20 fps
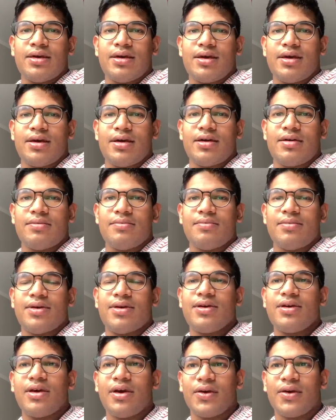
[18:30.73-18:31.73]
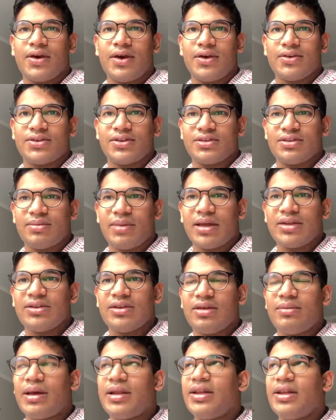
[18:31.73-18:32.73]
Okay, so
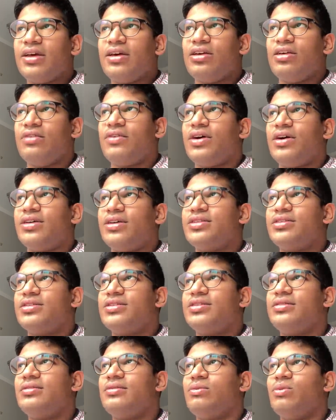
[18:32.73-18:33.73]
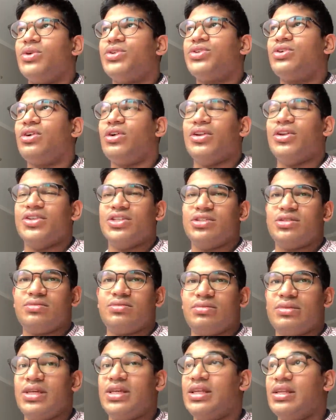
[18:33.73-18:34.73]
Iman Leah, you've asked which college is
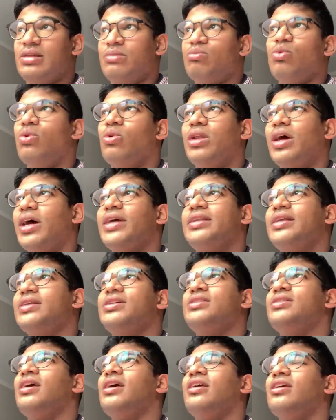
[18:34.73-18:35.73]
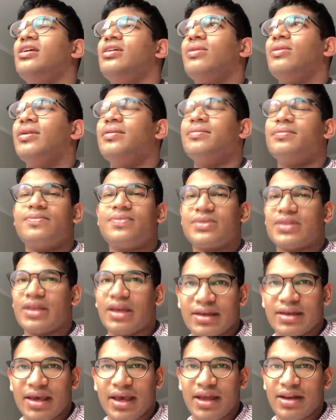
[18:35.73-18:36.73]
more likely to take you in.
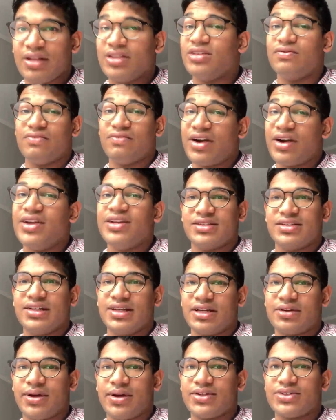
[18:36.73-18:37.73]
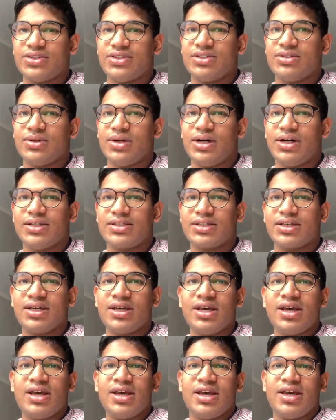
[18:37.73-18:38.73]
Again, it's a very silly question to ask.
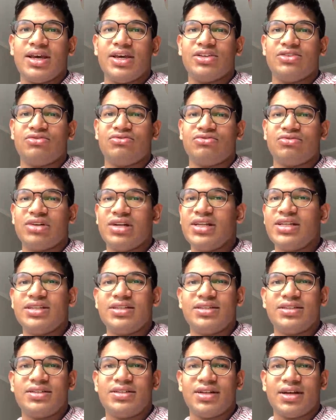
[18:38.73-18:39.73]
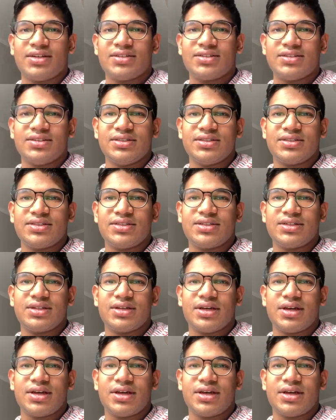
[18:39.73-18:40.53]
It really doesn't.